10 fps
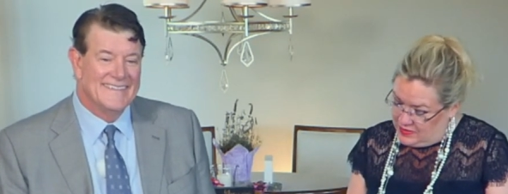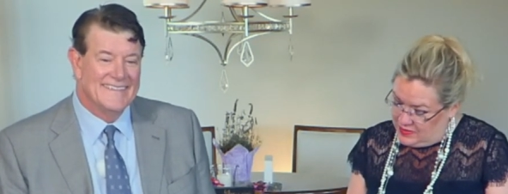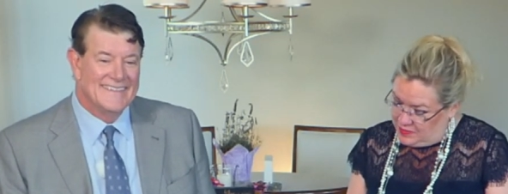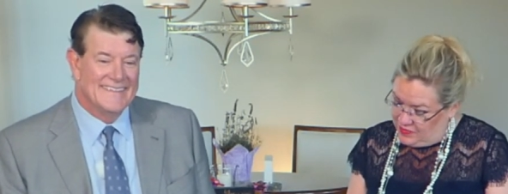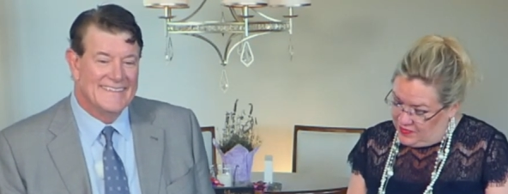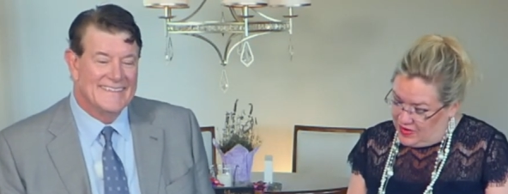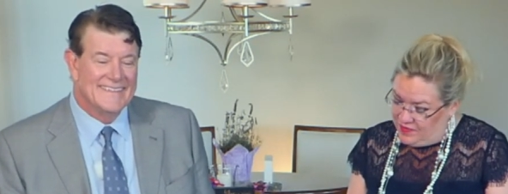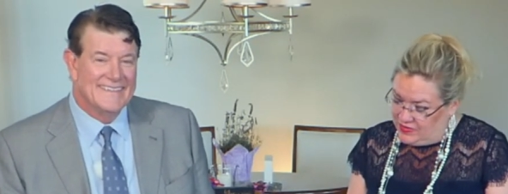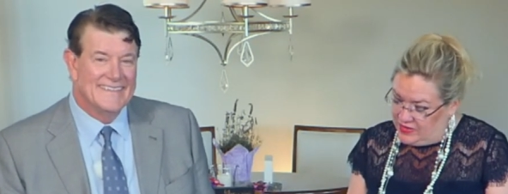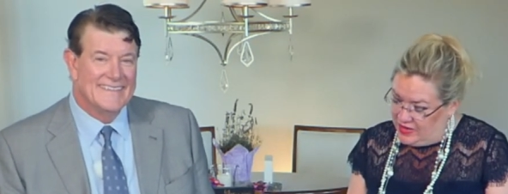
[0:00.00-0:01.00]
Speaker 1: Number
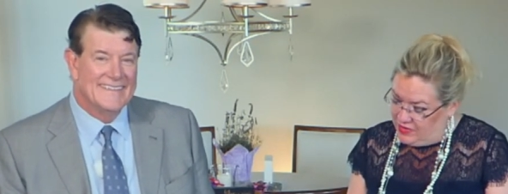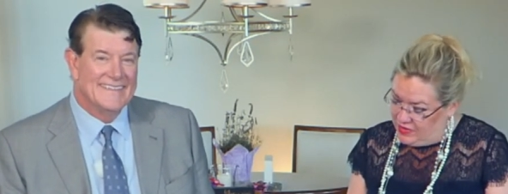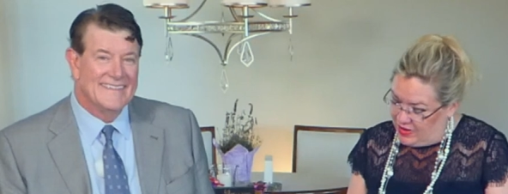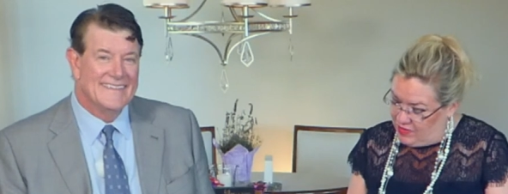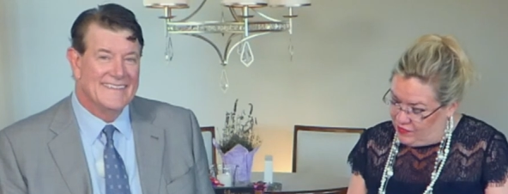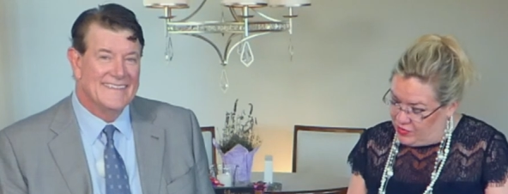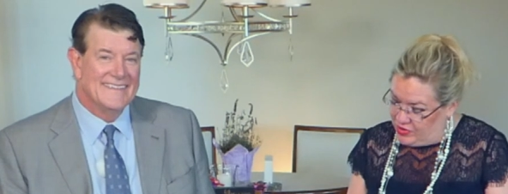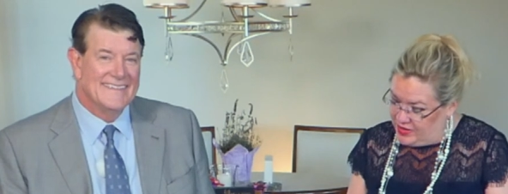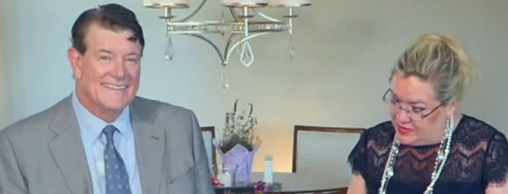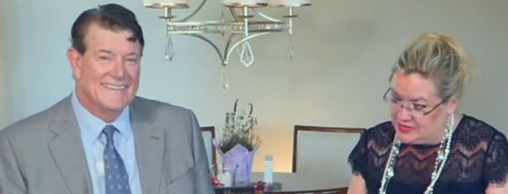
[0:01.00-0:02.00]
five, Vallejo,
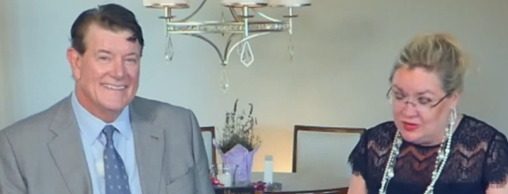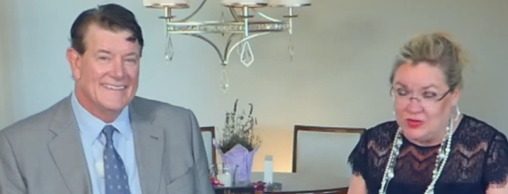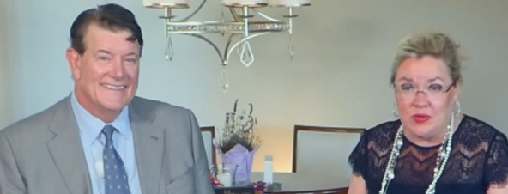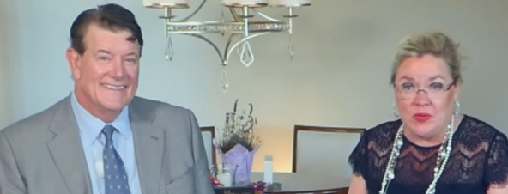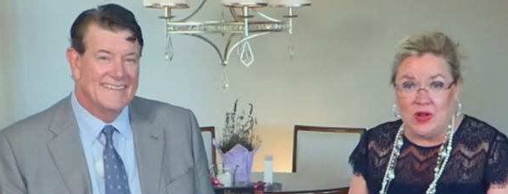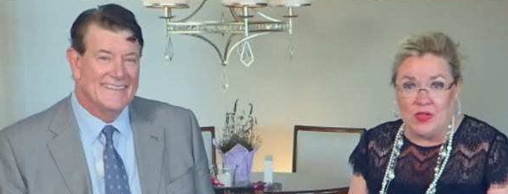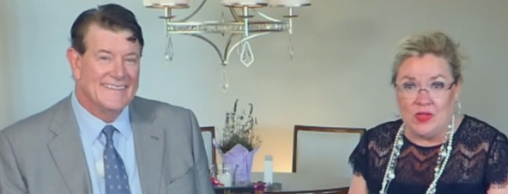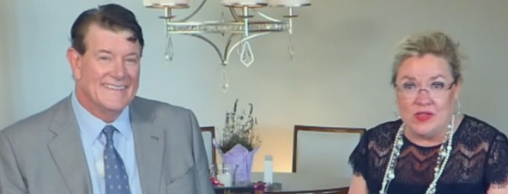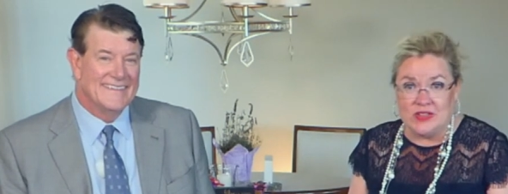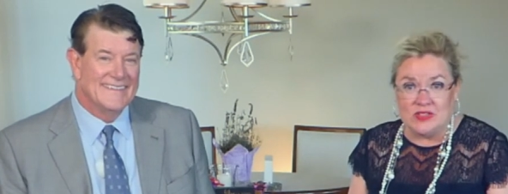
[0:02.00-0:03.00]
California. It's the only one on
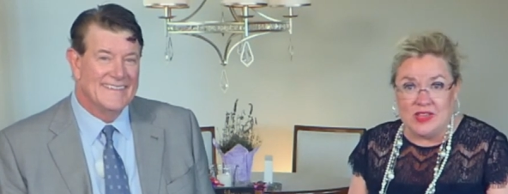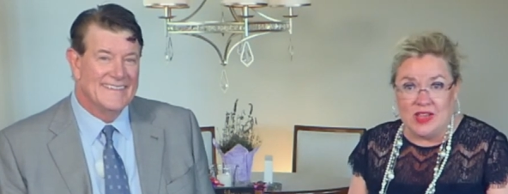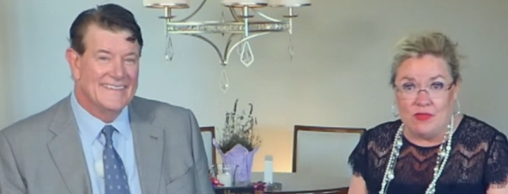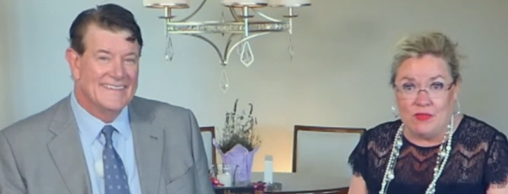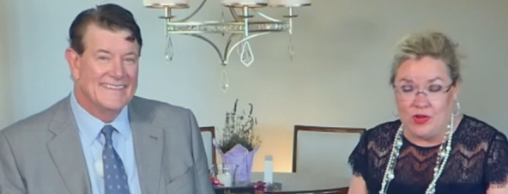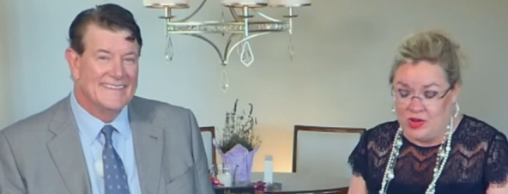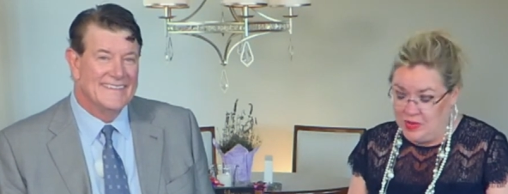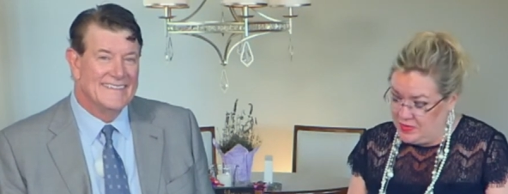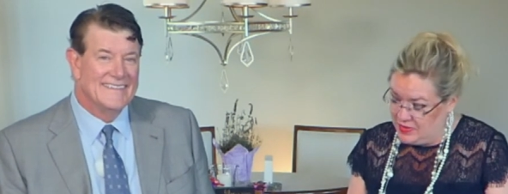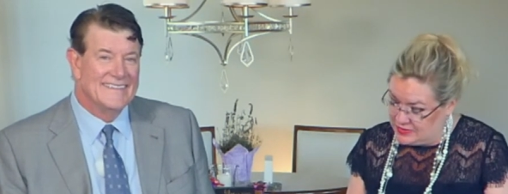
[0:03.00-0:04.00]
the list in
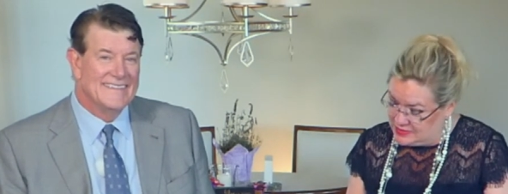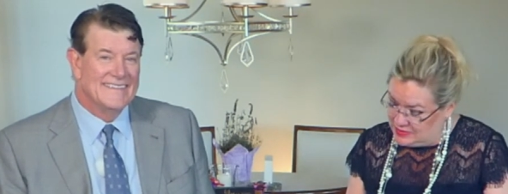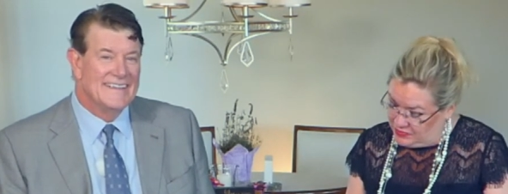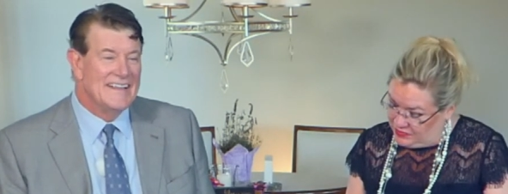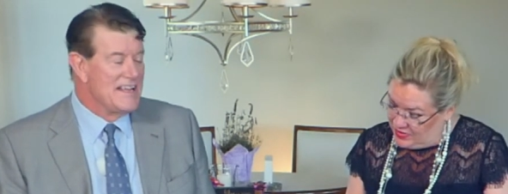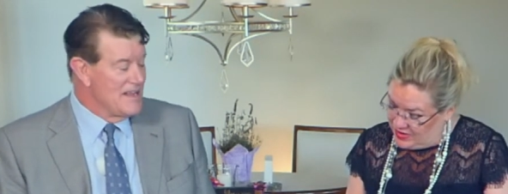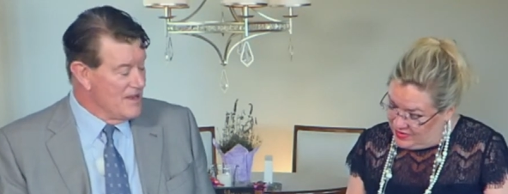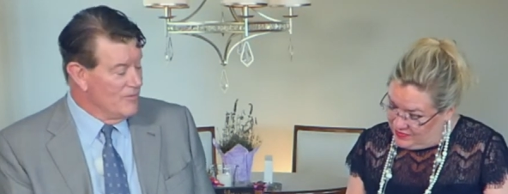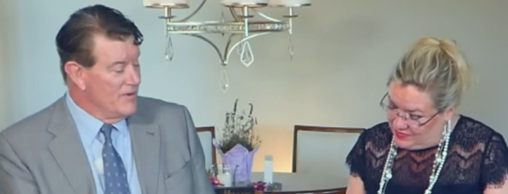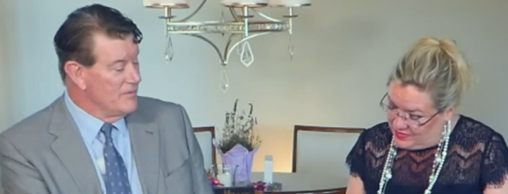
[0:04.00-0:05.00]
California, but that's number
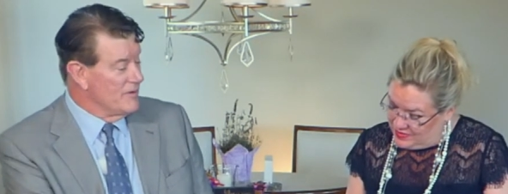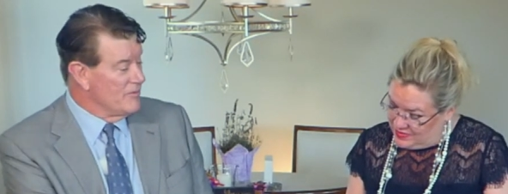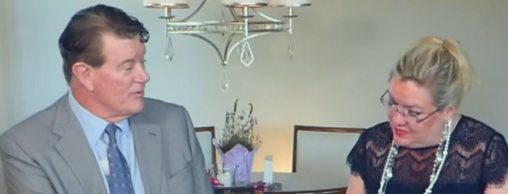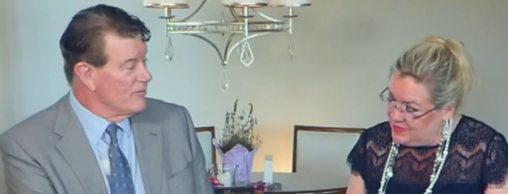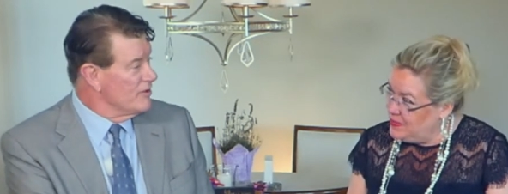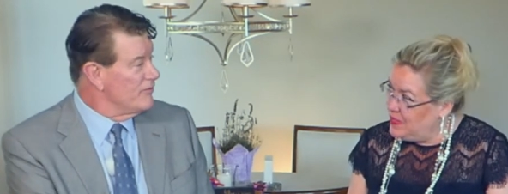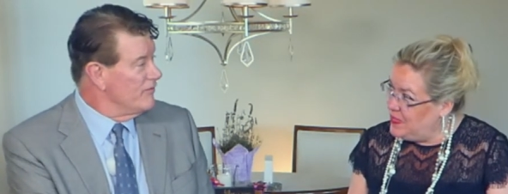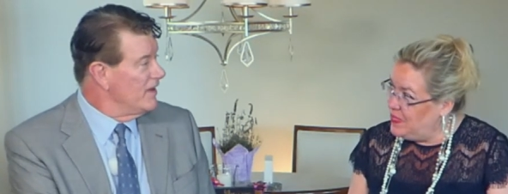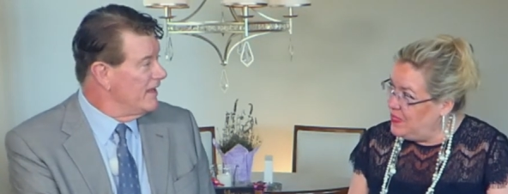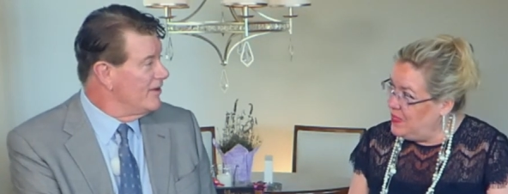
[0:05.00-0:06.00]
five. Wait a minute,
Speaker 2: Where, where's
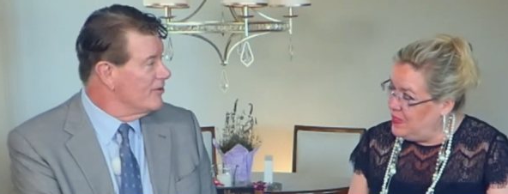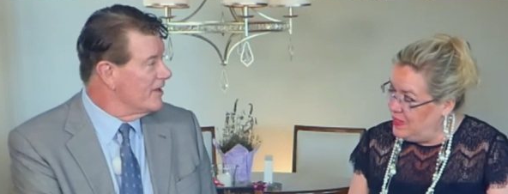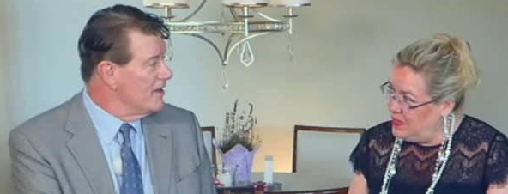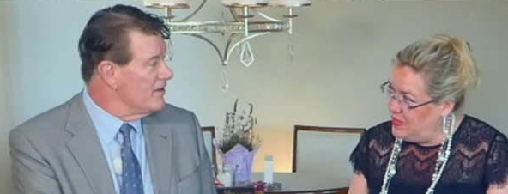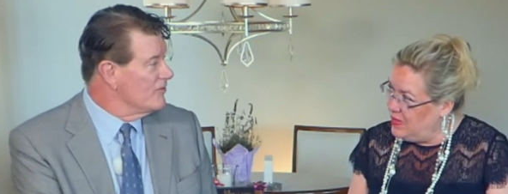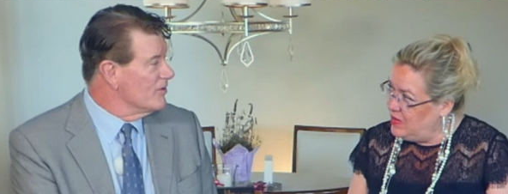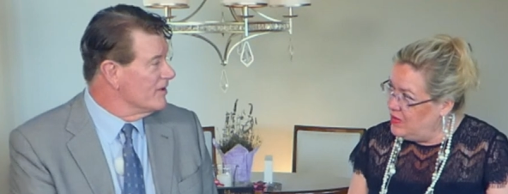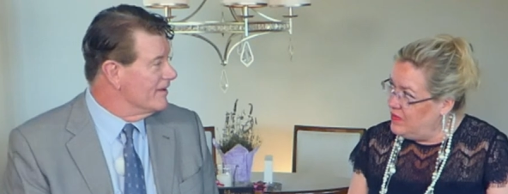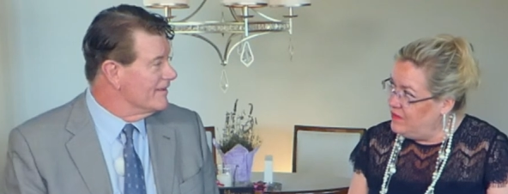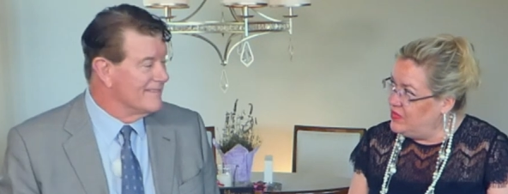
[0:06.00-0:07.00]
Vallejo,
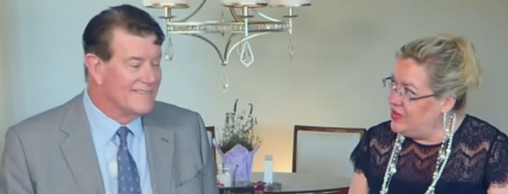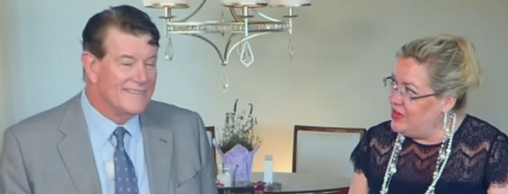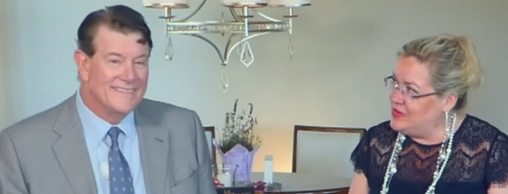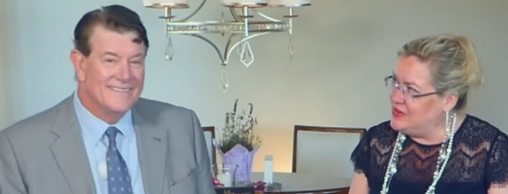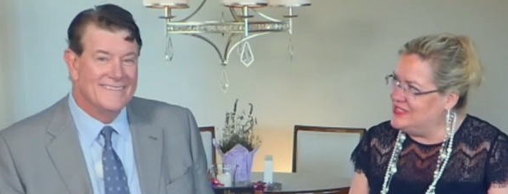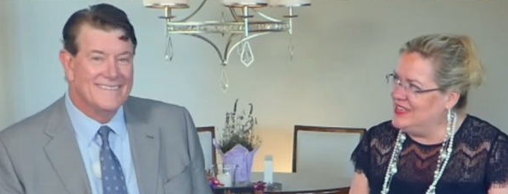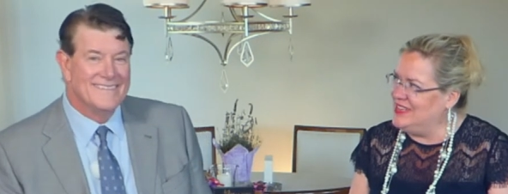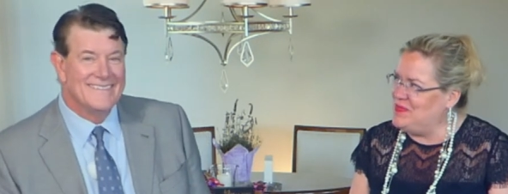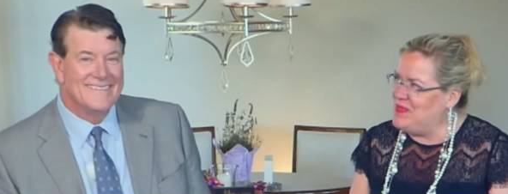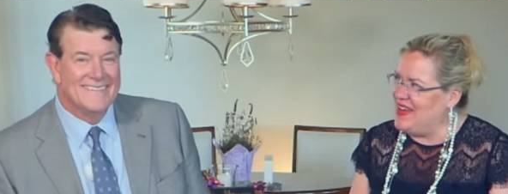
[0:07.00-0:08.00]
California? Vallejo
Speaker 1: is
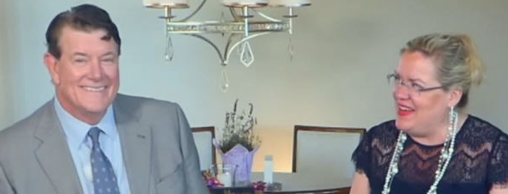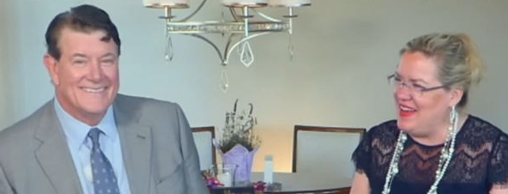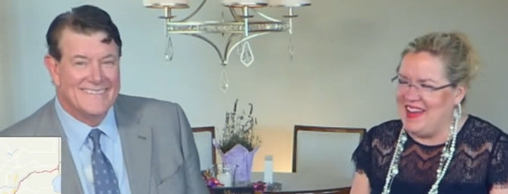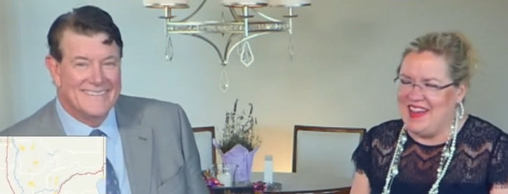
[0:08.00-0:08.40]
in the Bay